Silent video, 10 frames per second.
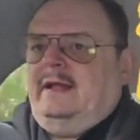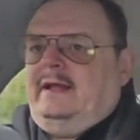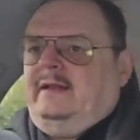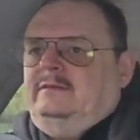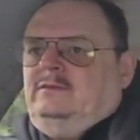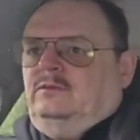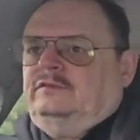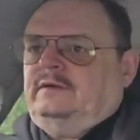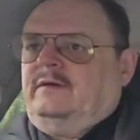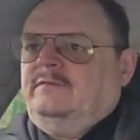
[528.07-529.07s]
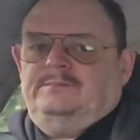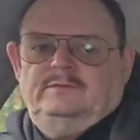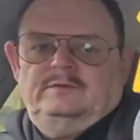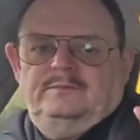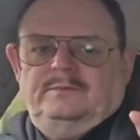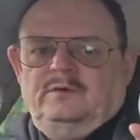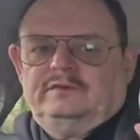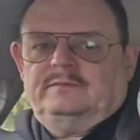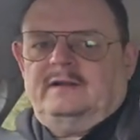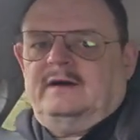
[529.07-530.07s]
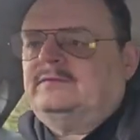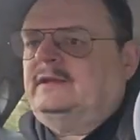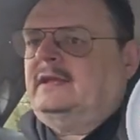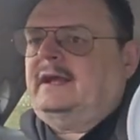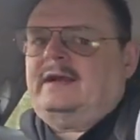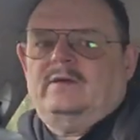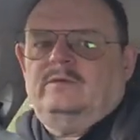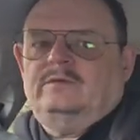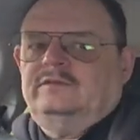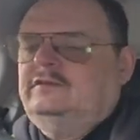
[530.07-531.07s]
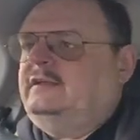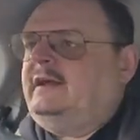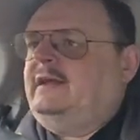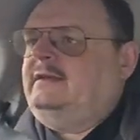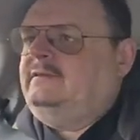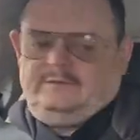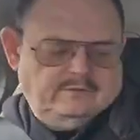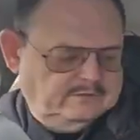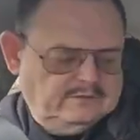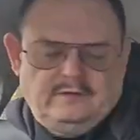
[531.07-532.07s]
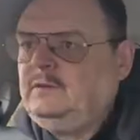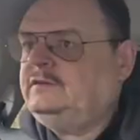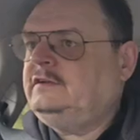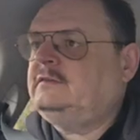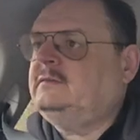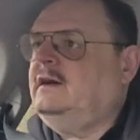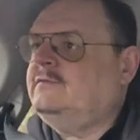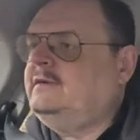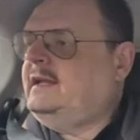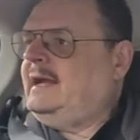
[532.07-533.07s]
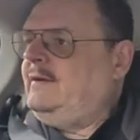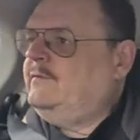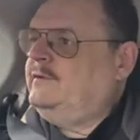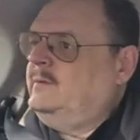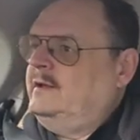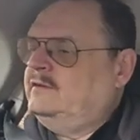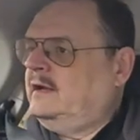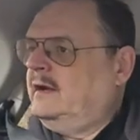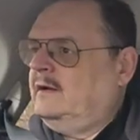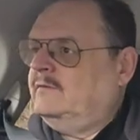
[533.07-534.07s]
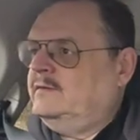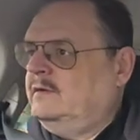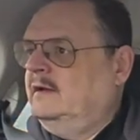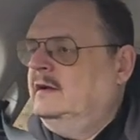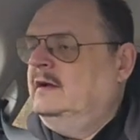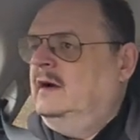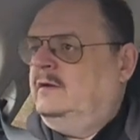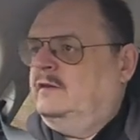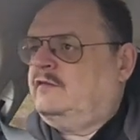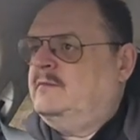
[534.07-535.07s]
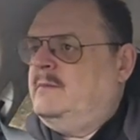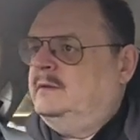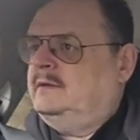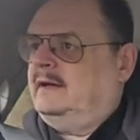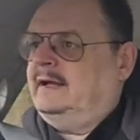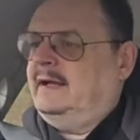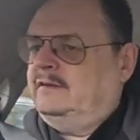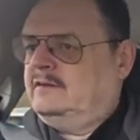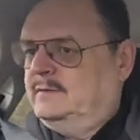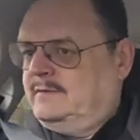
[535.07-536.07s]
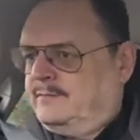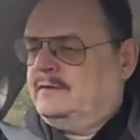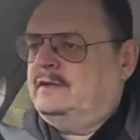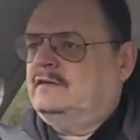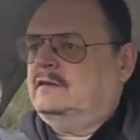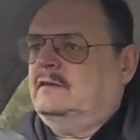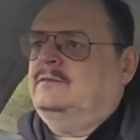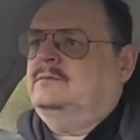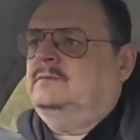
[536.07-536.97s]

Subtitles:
And also I've bought her some Laughing Cow today. She wanted some Laughing Cow a few weeks ago, and I've only just remembered that I had some in the fridge that